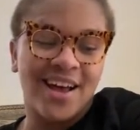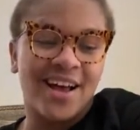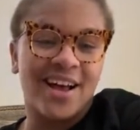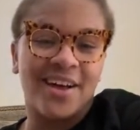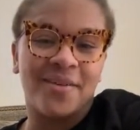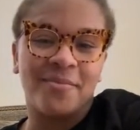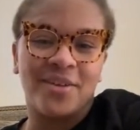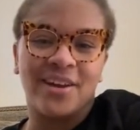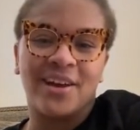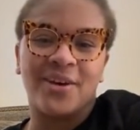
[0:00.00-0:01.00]

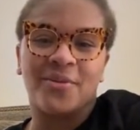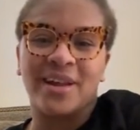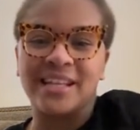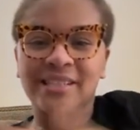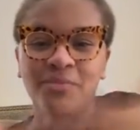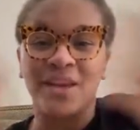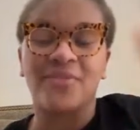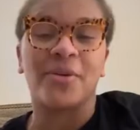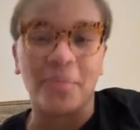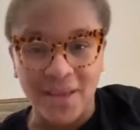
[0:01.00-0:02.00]
and speak
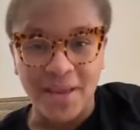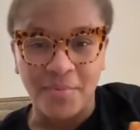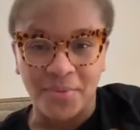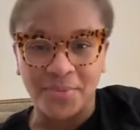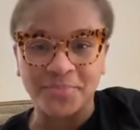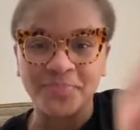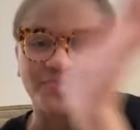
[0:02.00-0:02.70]
for the people.